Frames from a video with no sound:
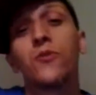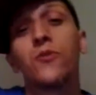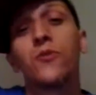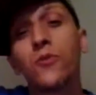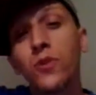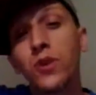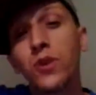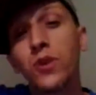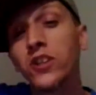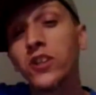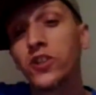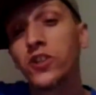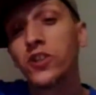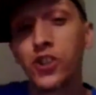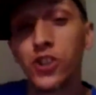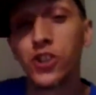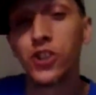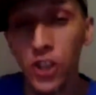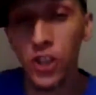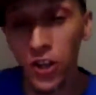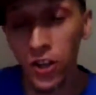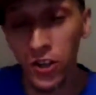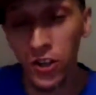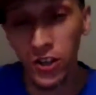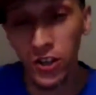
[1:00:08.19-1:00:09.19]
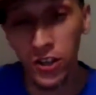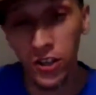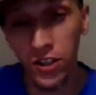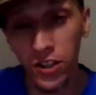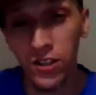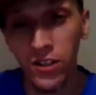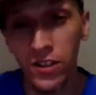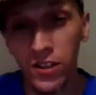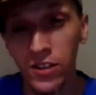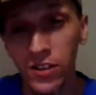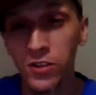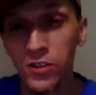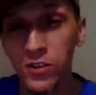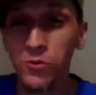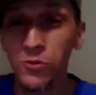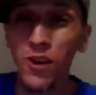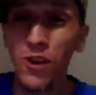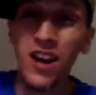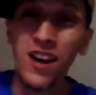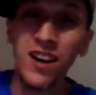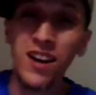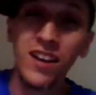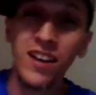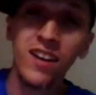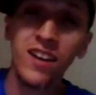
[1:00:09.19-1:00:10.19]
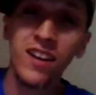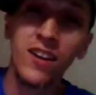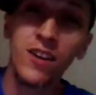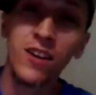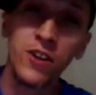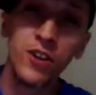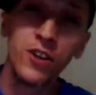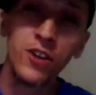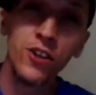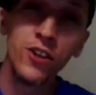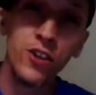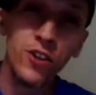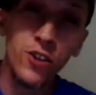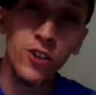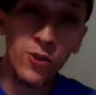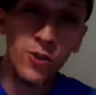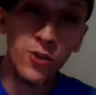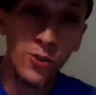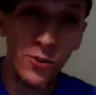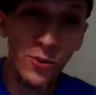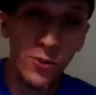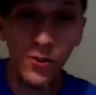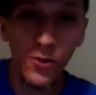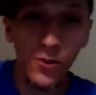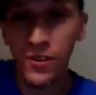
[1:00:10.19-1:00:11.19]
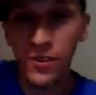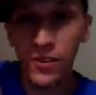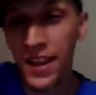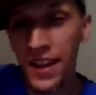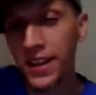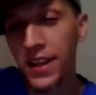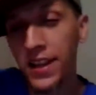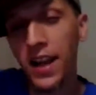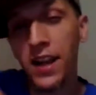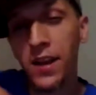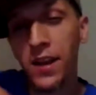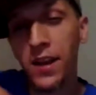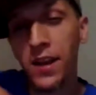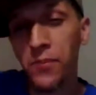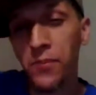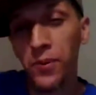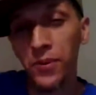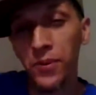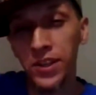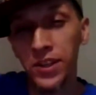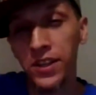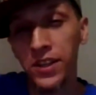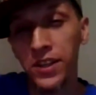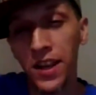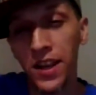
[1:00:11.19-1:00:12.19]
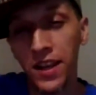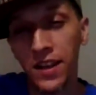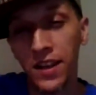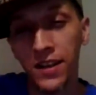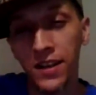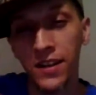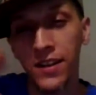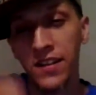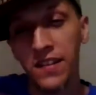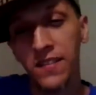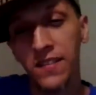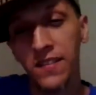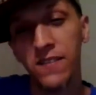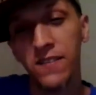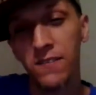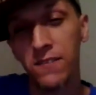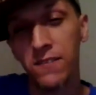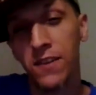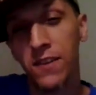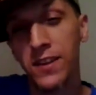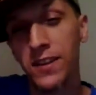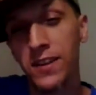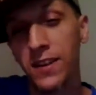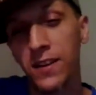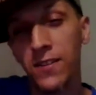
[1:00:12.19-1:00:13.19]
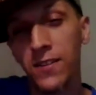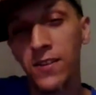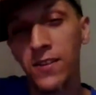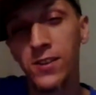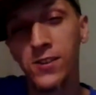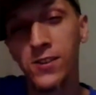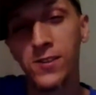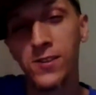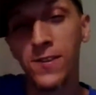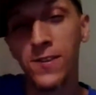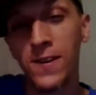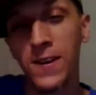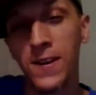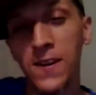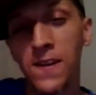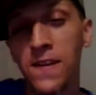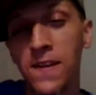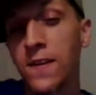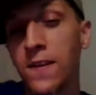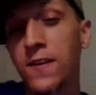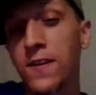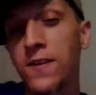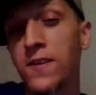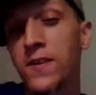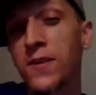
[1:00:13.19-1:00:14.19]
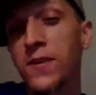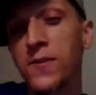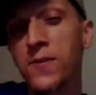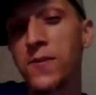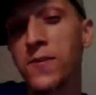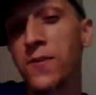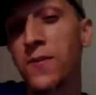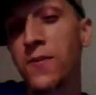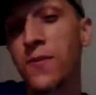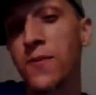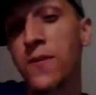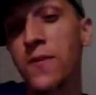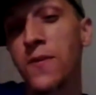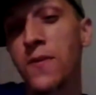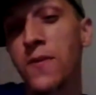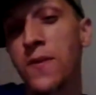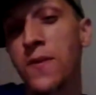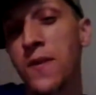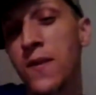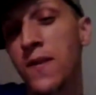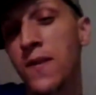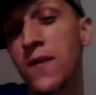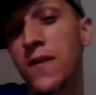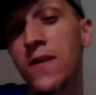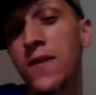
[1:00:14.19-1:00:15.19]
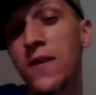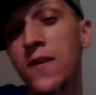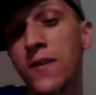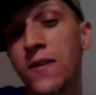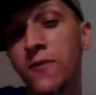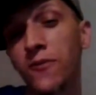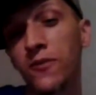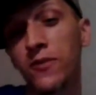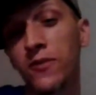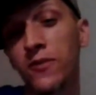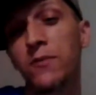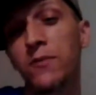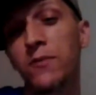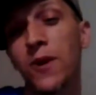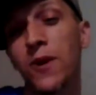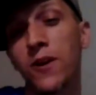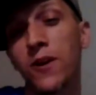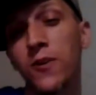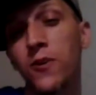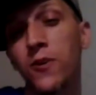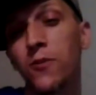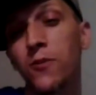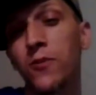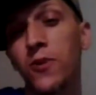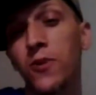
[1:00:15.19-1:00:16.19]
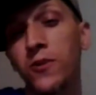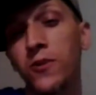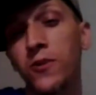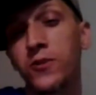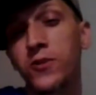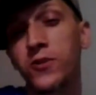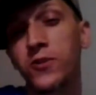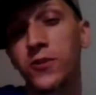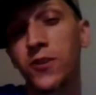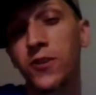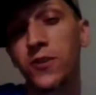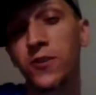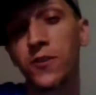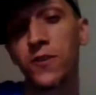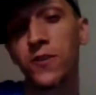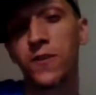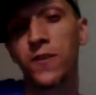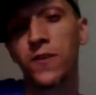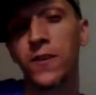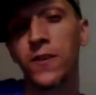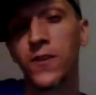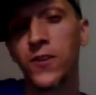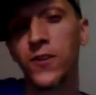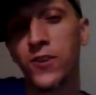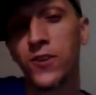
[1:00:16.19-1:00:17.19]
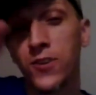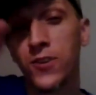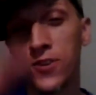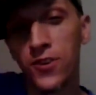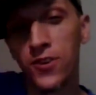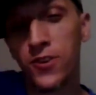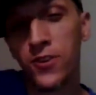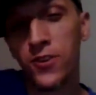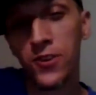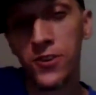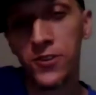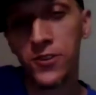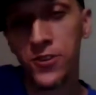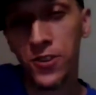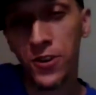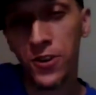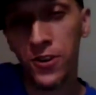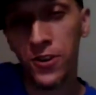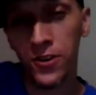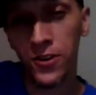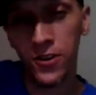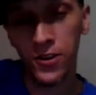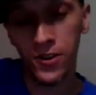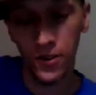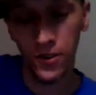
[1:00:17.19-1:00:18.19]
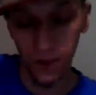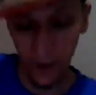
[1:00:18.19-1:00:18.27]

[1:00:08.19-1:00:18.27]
What a jerk. You rock. You, that guy I'm pointing at right there on the screen, you, Mario Brothers shirt, you're a jerk.